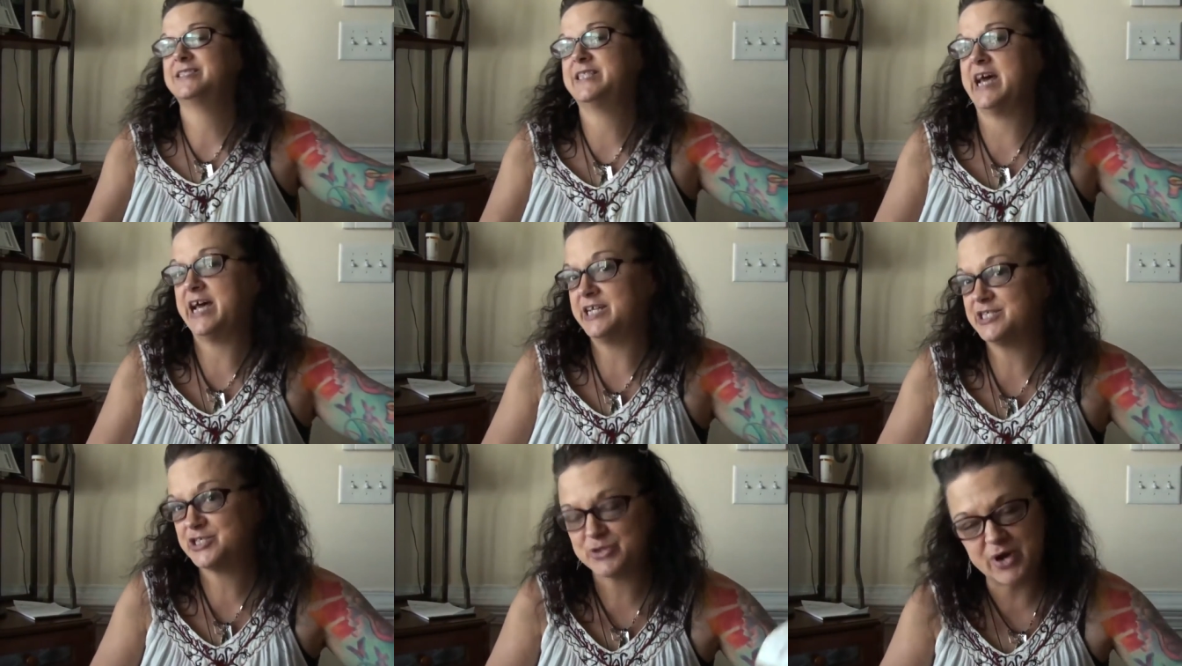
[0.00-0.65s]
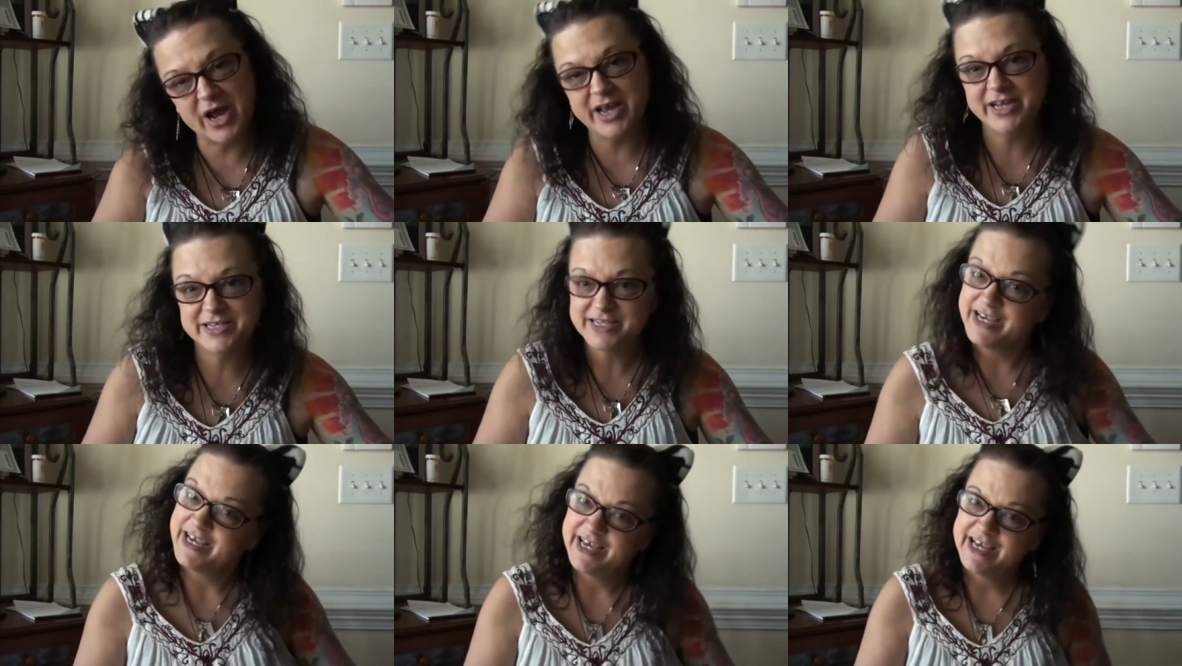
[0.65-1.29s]
That's right,
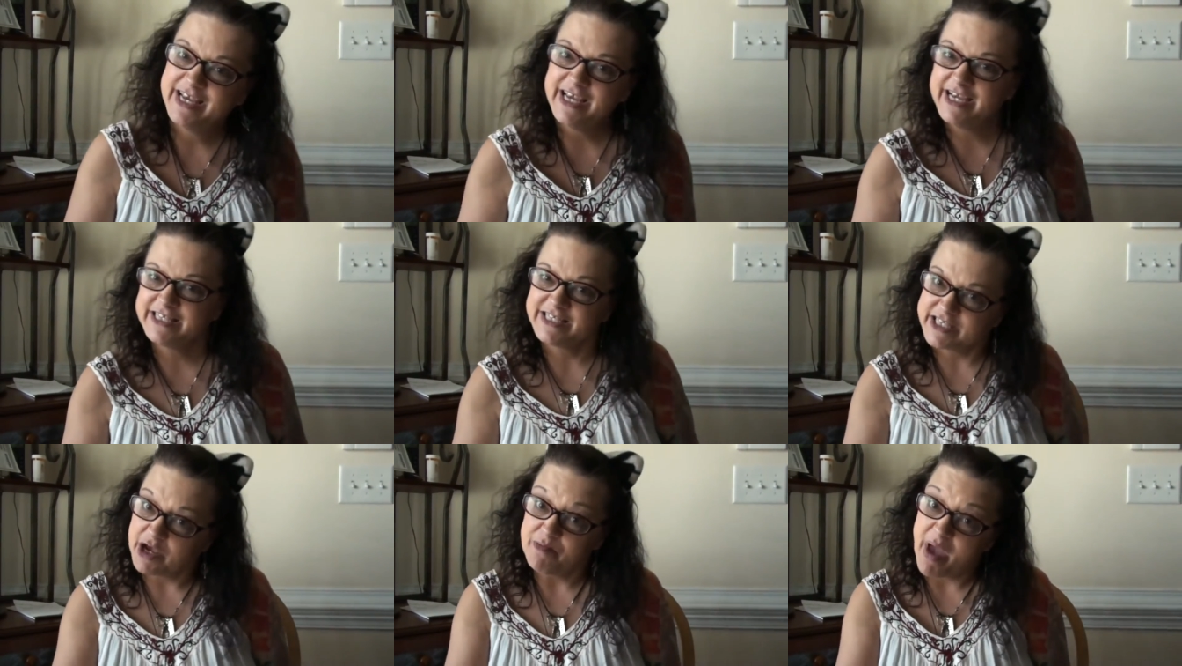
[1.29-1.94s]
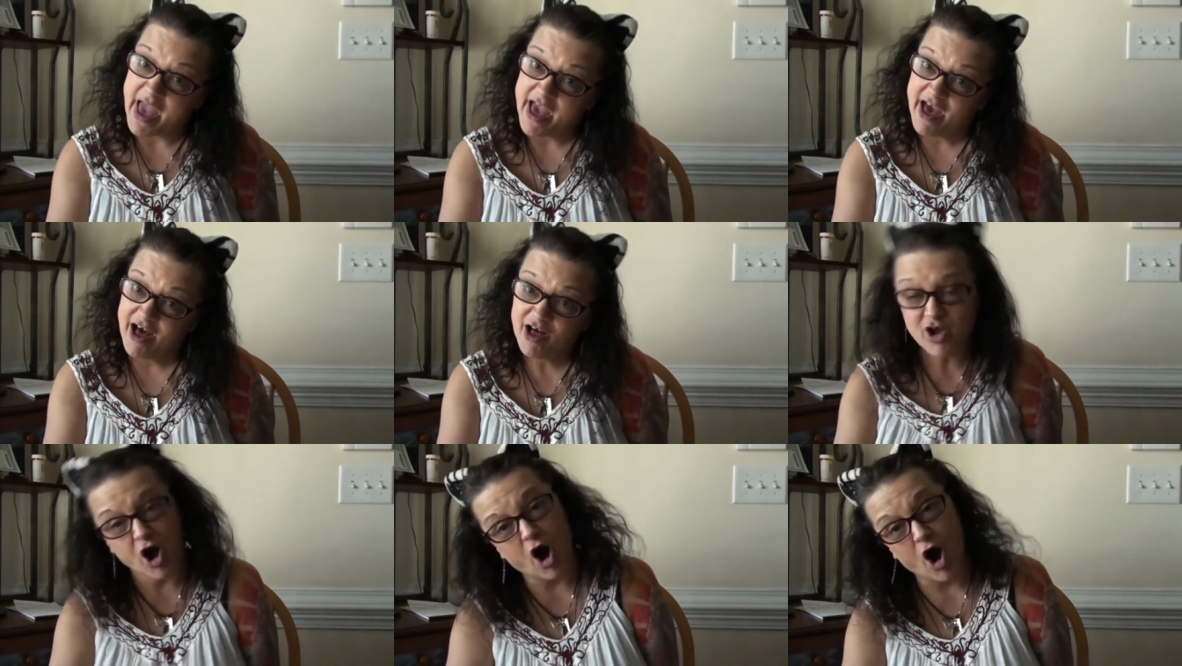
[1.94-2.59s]
it's a
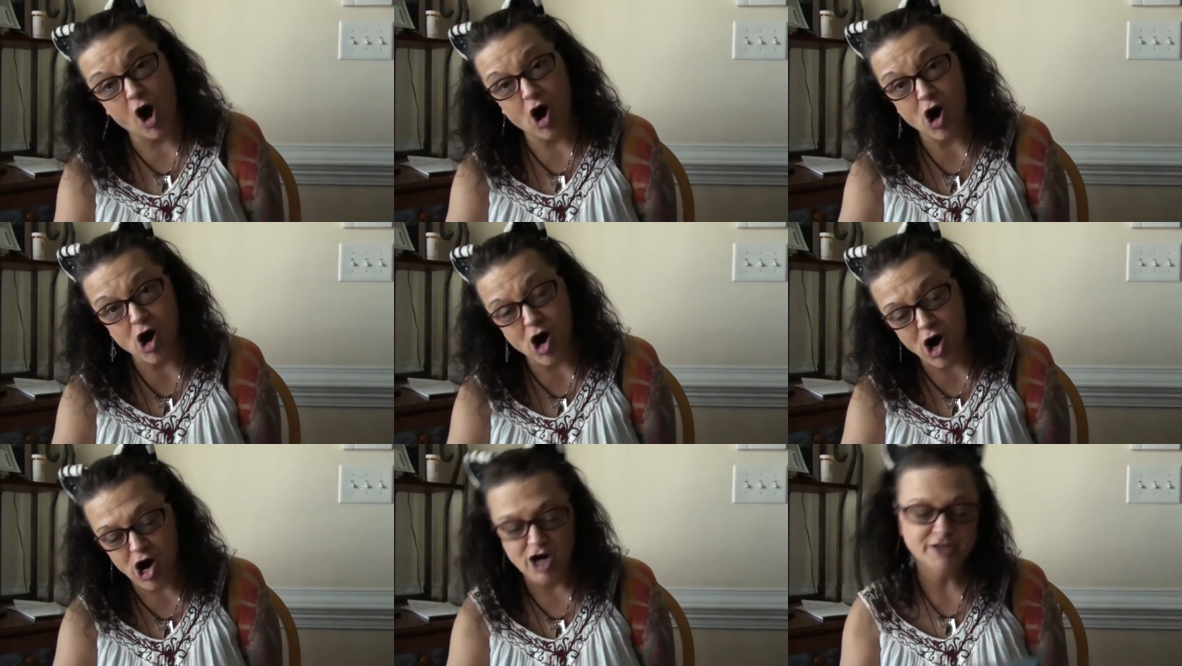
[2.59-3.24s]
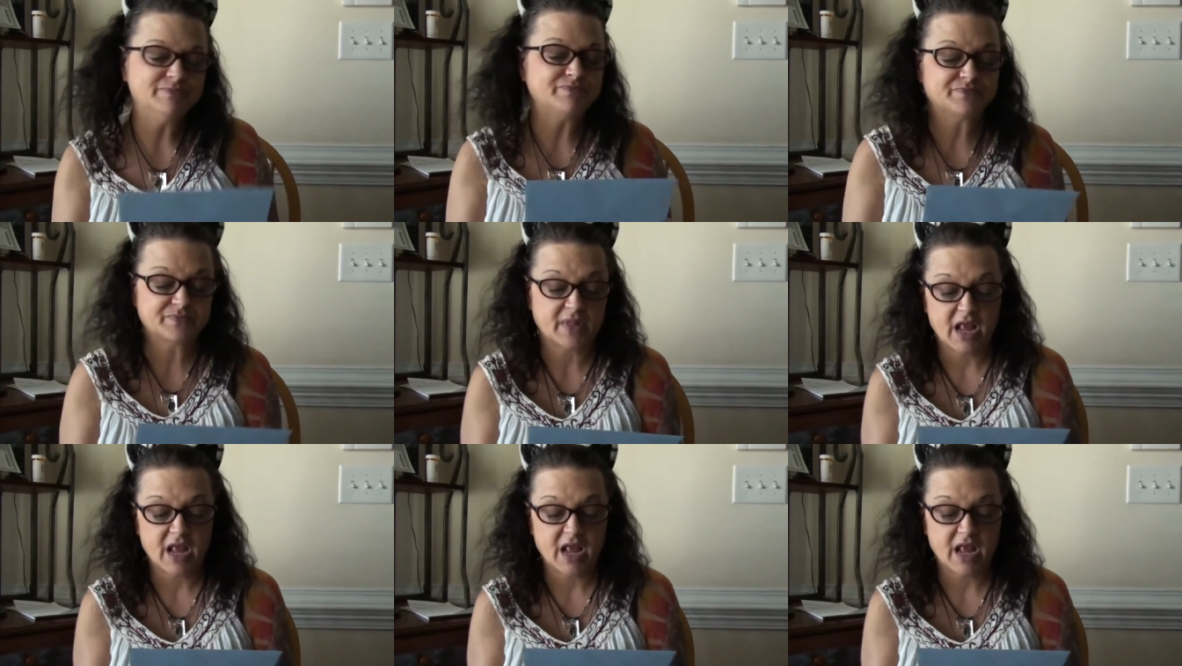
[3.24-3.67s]
mail call.